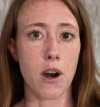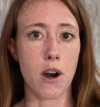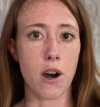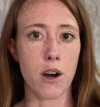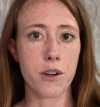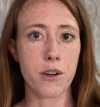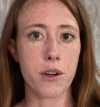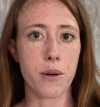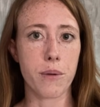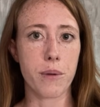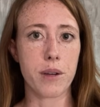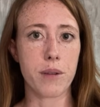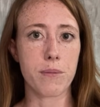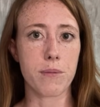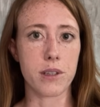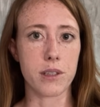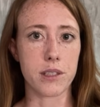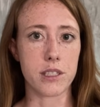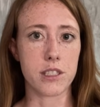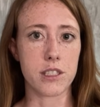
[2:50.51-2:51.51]
ongoing
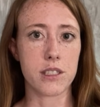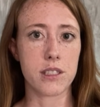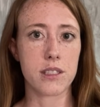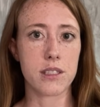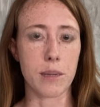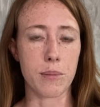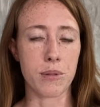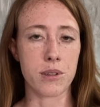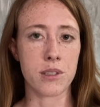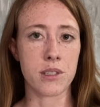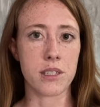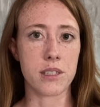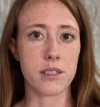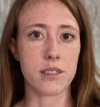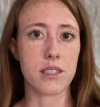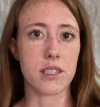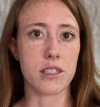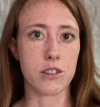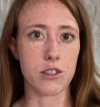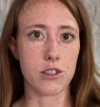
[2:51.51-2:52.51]
religious
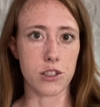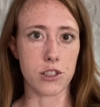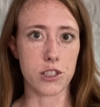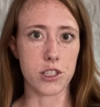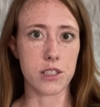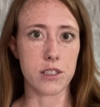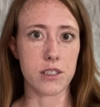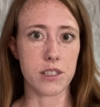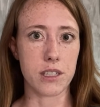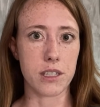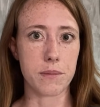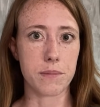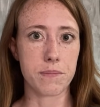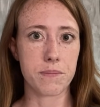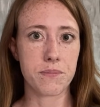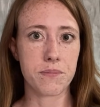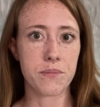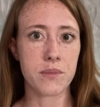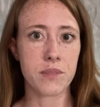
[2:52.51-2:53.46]
separatist insurgency.